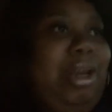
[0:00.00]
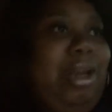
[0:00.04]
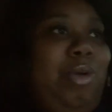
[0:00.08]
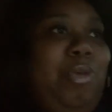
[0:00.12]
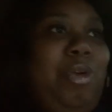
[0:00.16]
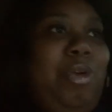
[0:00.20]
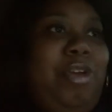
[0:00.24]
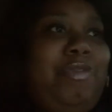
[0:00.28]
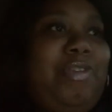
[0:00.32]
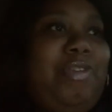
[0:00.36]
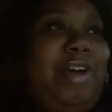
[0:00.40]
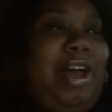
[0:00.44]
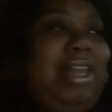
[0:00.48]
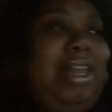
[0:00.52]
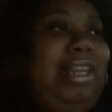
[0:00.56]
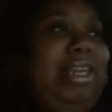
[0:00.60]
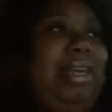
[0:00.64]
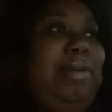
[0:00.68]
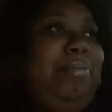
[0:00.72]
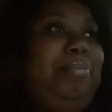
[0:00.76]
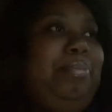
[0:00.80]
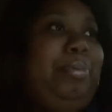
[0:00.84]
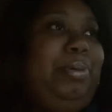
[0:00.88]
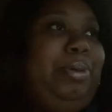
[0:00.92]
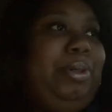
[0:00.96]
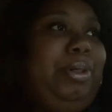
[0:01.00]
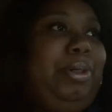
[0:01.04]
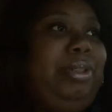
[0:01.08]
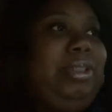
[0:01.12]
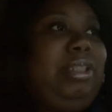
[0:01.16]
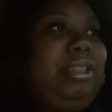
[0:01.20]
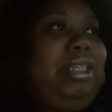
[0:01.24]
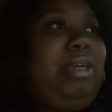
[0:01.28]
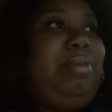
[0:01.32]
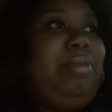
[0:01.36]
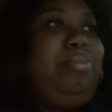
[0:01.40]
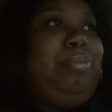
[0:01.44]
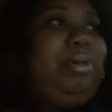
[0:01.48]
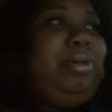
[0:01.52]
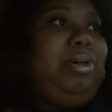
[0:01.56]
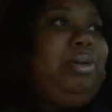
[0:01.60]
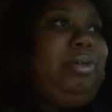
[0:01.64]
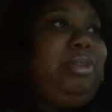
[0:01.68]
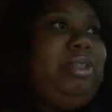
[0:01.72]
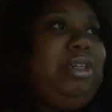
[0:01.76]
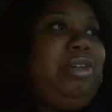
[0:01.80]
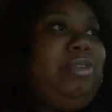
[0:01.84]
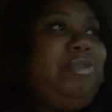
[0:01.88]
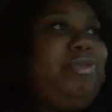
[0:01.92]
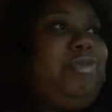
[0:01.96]
We finally booked the
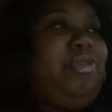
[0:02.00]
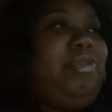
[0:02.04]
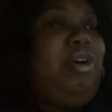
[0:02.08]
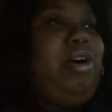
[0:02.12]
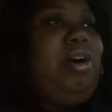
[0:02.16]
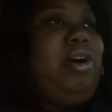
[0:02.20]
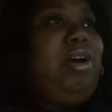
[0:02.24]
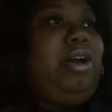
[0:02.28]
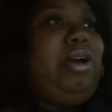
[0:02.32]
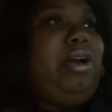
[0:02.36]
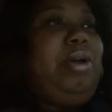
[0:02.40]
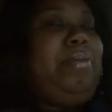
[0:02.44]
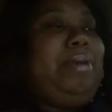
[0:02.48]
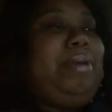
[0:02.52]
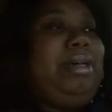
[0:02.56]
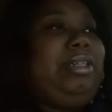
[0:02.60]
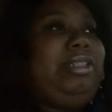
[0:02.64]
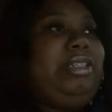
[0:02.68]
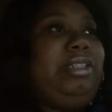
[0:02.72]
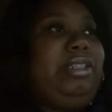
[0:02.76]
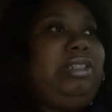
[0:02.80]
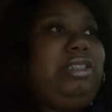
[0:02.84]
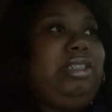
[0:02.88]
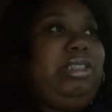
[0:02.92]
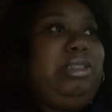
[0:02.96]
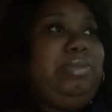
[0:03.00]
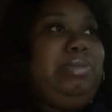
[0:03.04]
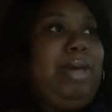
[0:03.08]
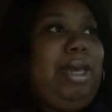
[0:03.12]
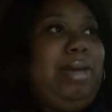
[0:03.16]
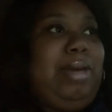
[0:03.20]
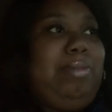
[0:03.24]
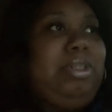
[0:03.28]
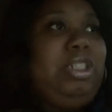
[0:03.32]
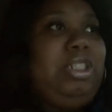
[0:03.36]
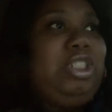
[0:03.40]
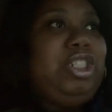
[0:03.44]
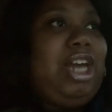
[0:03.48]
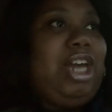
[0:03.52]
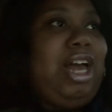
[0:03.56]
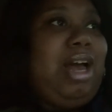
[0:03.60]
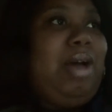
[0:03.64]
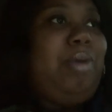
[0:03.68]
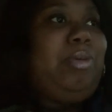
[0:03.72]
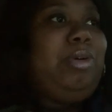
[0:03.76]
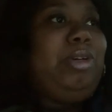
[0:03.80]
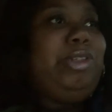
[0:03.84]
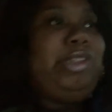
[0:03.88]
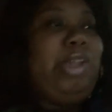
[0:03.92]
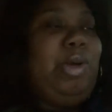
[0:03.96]
building for my sister's baby
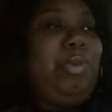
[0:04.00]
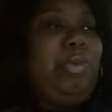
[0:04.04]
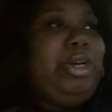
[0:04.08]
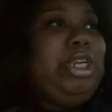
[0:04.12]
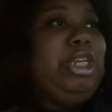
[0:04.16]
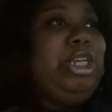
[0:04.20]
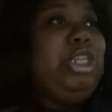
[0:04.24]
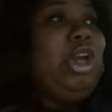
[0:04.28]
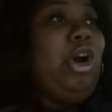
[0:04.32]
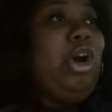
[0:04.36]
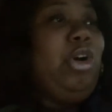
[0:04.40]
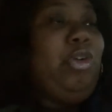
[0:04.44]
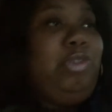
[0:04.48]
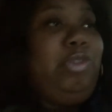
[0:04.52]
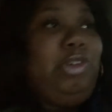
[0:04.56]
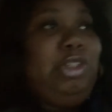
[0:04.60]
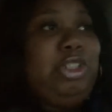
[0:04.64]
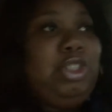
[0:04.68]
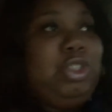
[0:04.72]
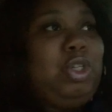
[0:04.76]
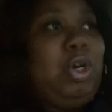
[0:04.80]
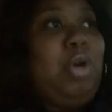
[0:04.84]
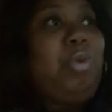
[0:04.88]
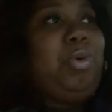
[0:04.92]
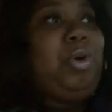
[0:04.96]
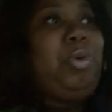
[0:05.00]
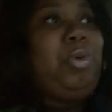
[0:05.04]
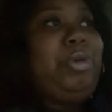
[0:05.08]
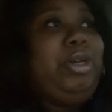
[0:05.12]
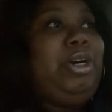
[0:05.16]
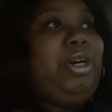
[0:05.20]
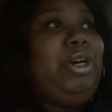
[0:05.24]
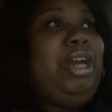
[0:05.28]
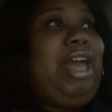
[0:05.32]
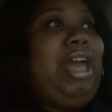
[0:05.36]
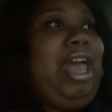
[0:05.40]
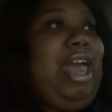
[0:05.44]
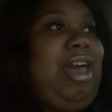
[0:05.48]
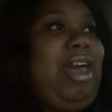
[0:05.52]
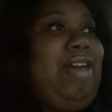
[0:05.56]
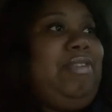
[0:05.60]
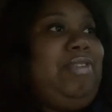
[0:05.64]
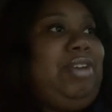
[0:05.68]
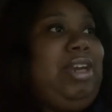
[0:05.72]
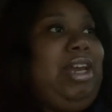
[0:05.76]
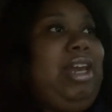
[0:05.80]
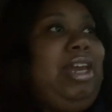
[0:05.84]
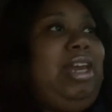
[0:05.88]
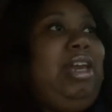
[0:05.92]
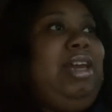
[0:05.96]
shower, so we know for sure where we're gonna have it
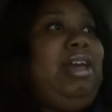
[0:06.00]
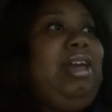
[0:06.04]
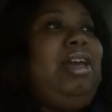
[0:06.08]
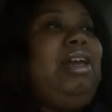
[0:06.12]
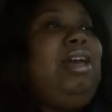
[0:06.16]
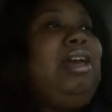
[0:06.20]
at,